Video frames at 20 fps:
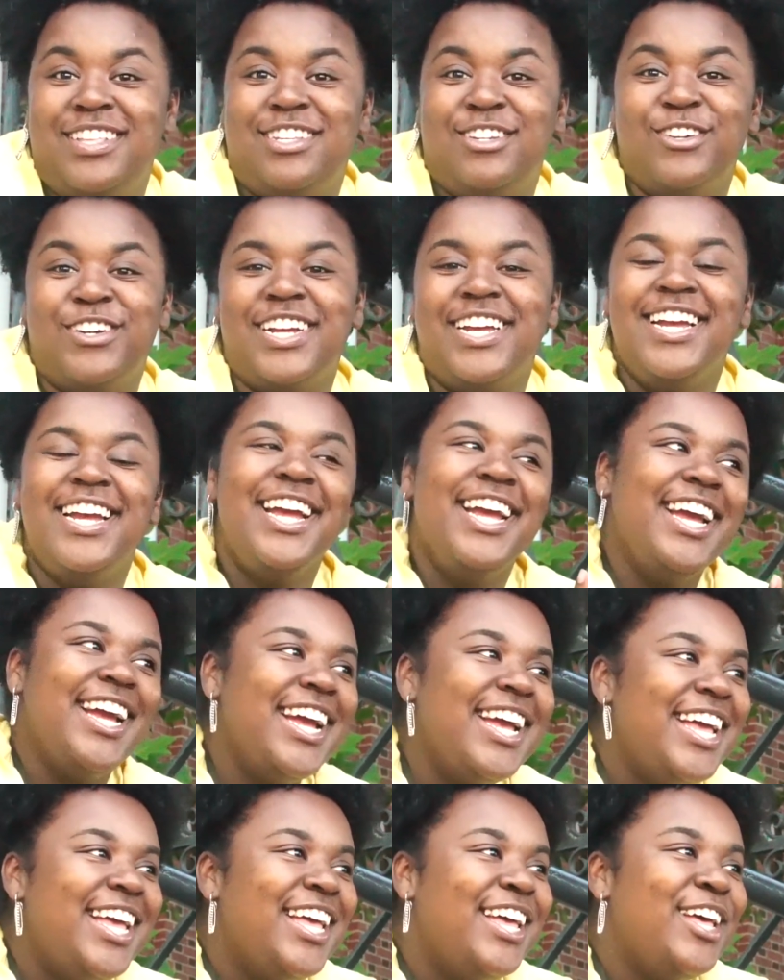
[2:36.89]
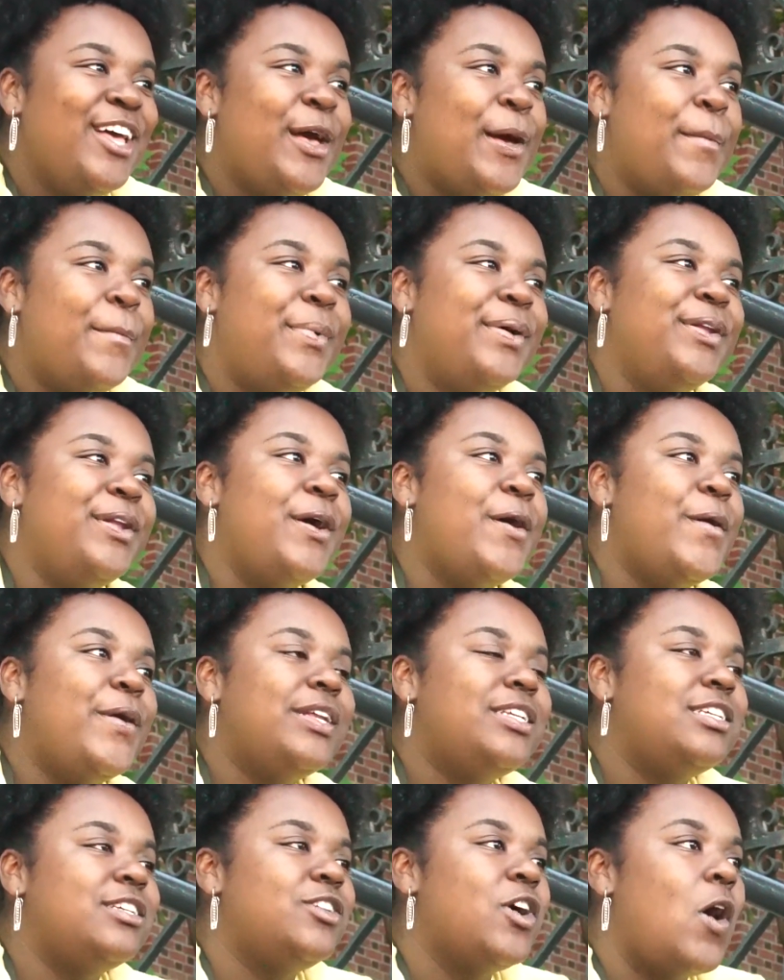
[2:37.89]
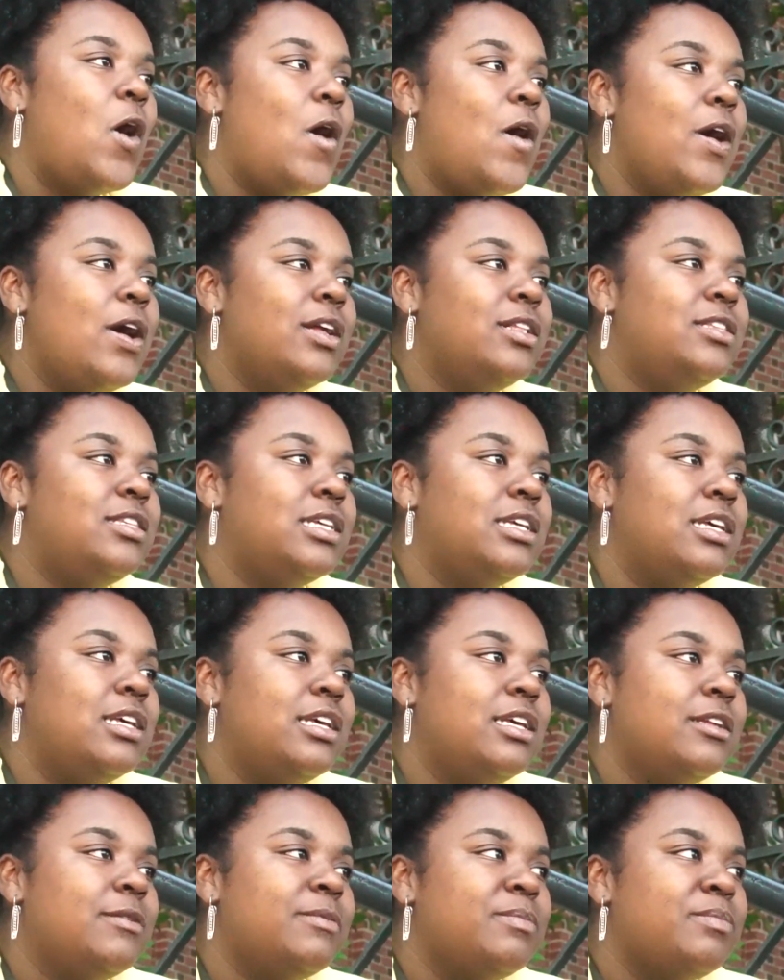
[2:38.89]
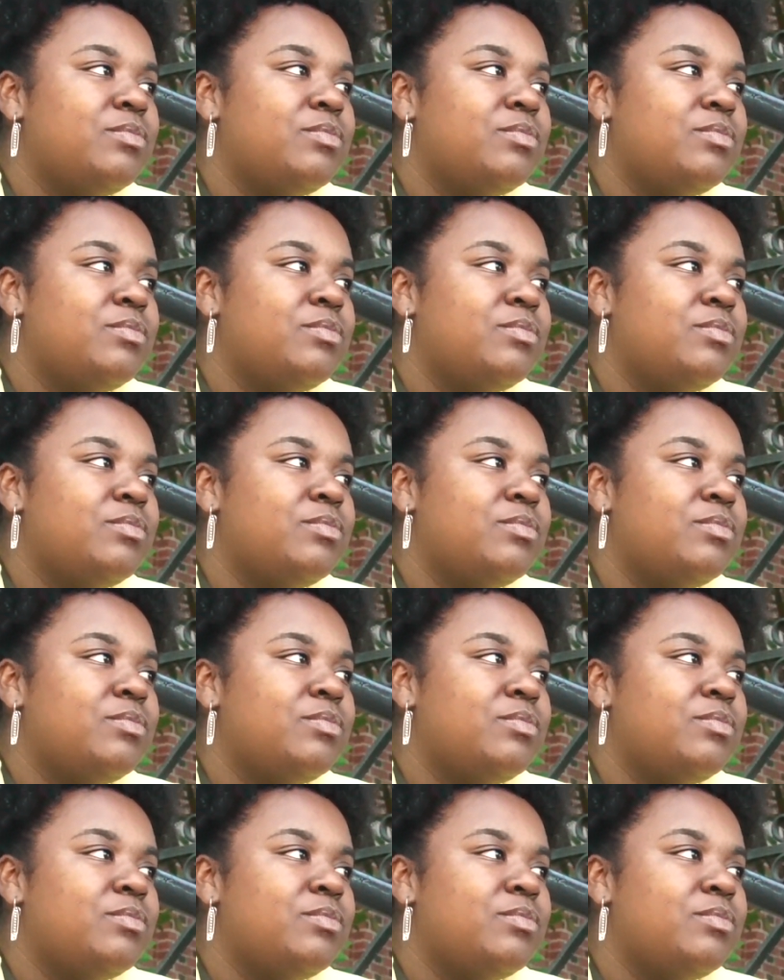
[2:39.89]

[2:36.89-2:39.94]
the tree. But no, it's just hard to